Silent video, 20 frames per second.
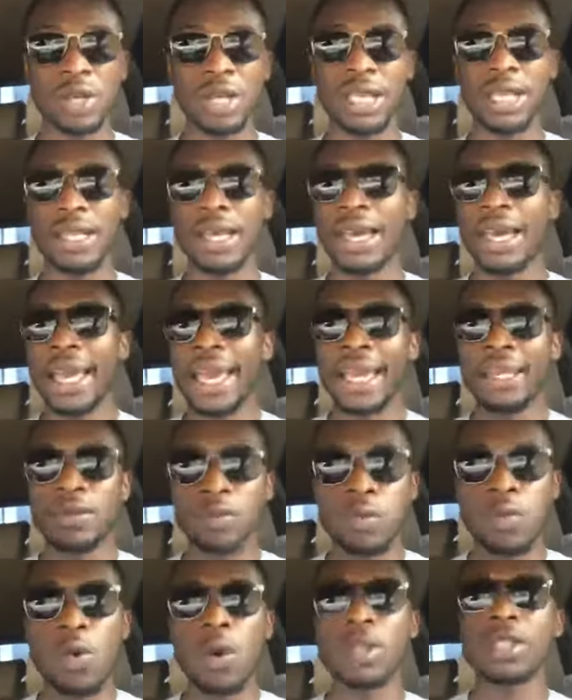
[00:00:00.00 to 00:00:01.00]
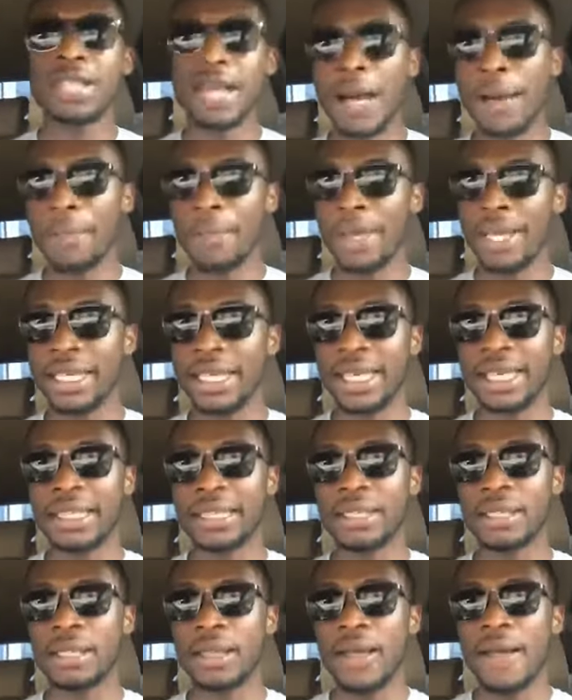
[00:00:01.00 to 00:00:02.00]
and what happened
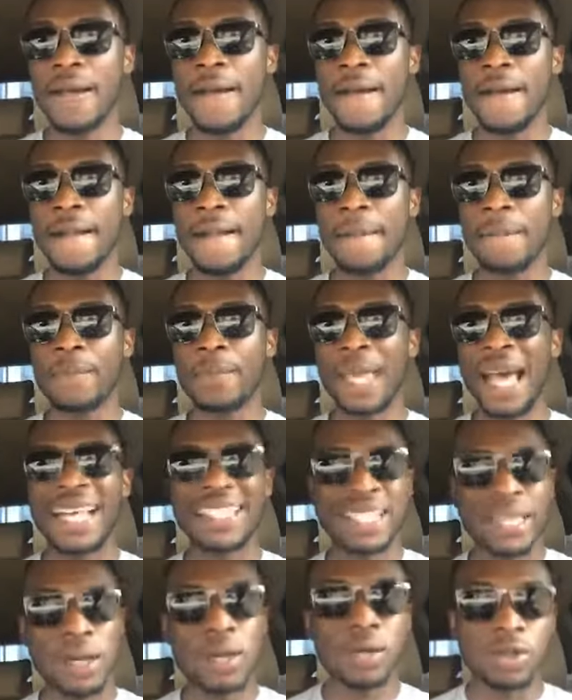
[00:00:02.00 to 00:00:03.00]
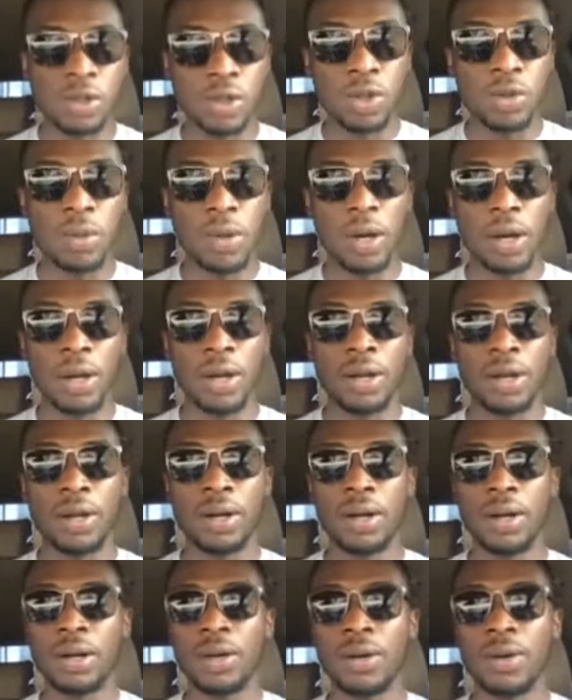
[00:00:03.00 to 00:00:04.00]
is, as a consumer,
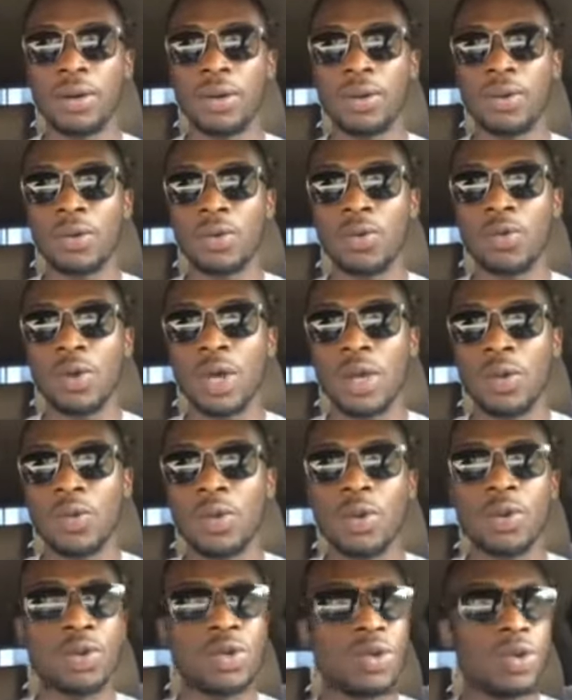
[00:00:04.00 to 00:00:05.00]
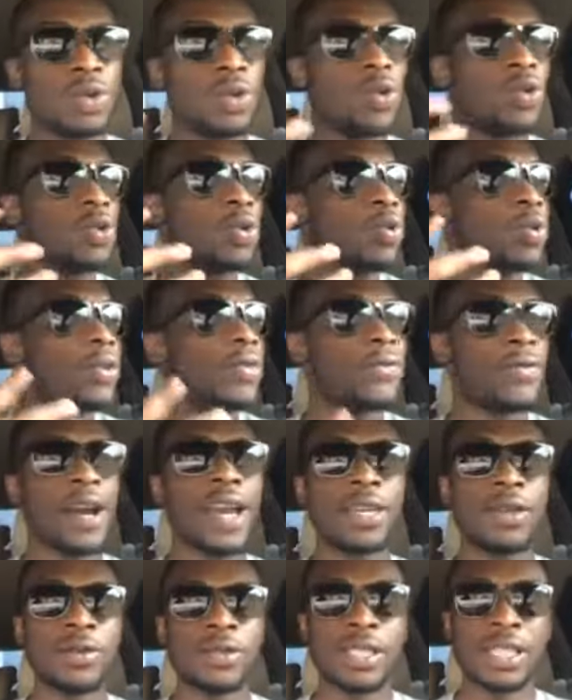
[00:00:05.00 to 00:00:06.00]
you will
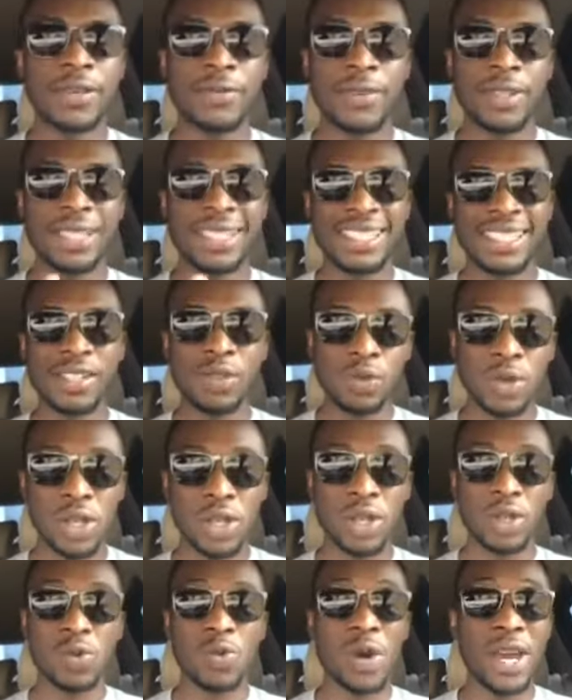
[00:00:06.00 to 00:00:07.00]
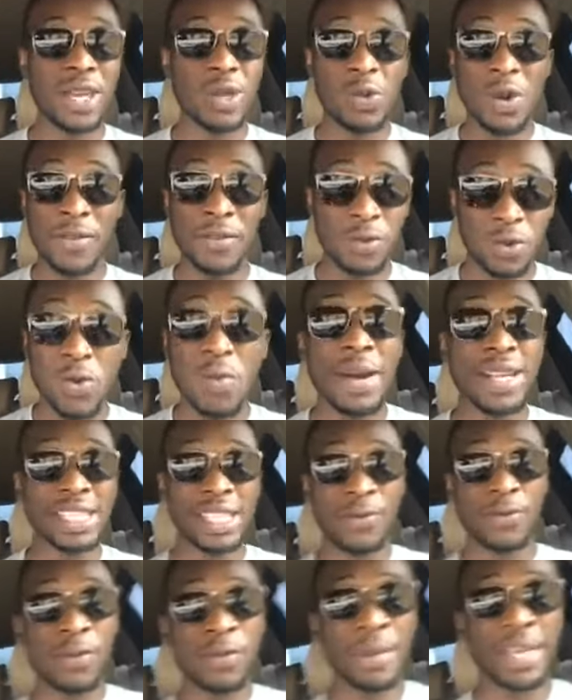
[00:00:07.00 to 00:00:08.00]
find yourself in this situation where you have too much
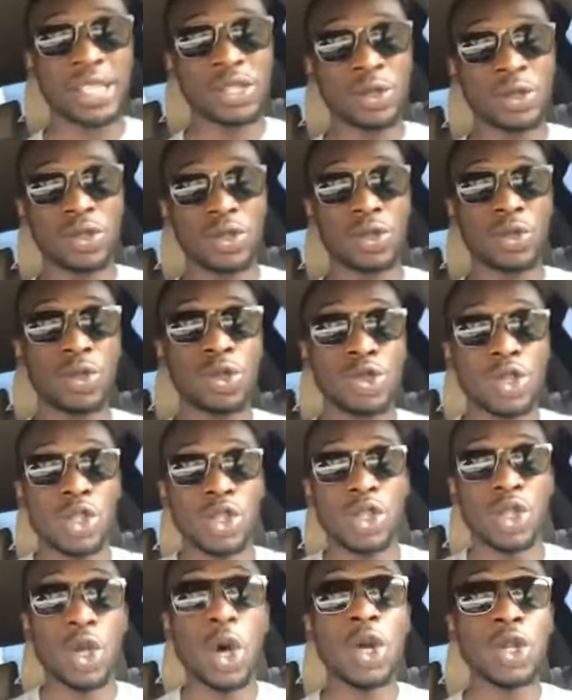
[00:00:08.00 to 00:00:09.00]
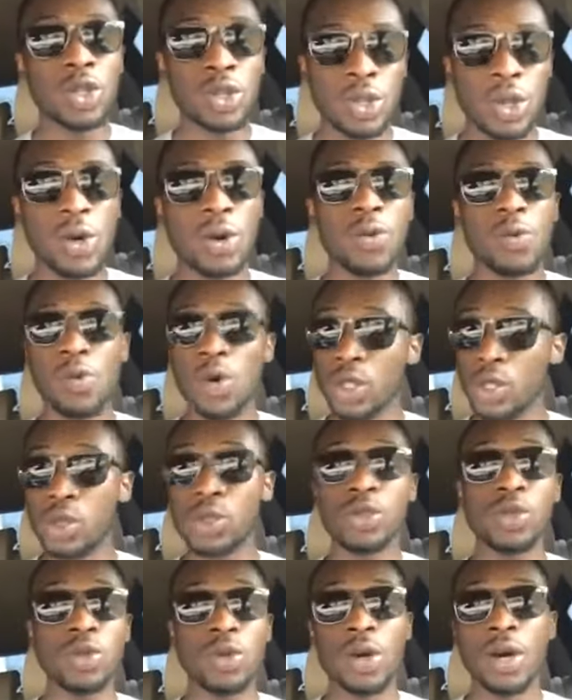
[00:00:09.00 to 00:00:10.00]
information, so you just don't know what to
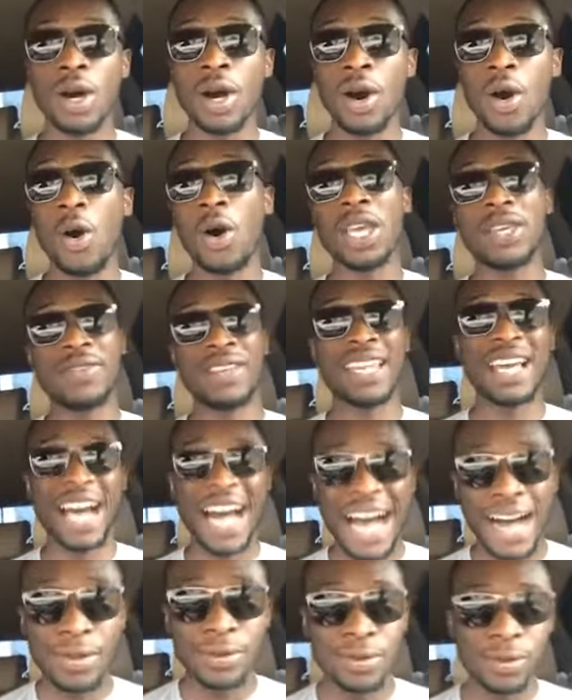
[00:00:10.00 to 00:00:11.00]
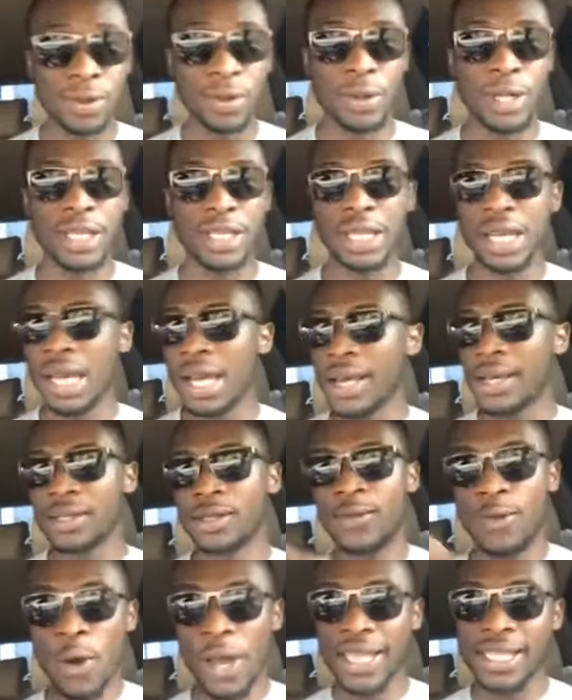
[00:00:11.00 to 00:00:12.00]
do or even how to do it. So
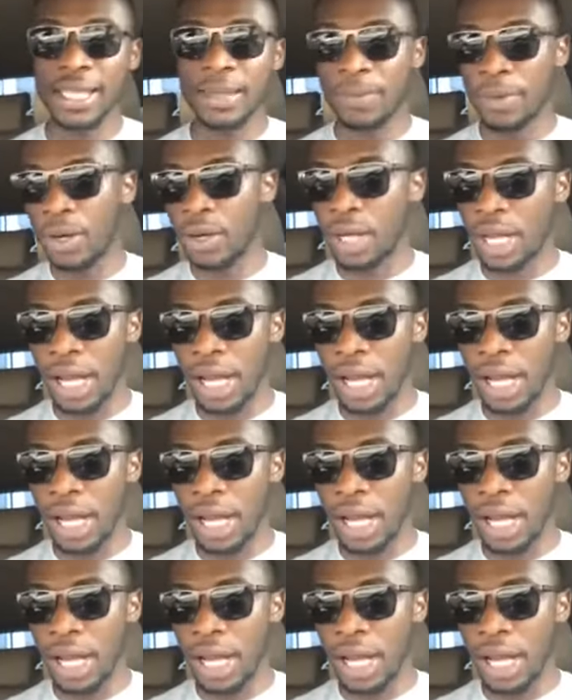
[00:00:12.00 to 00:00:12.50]
for example,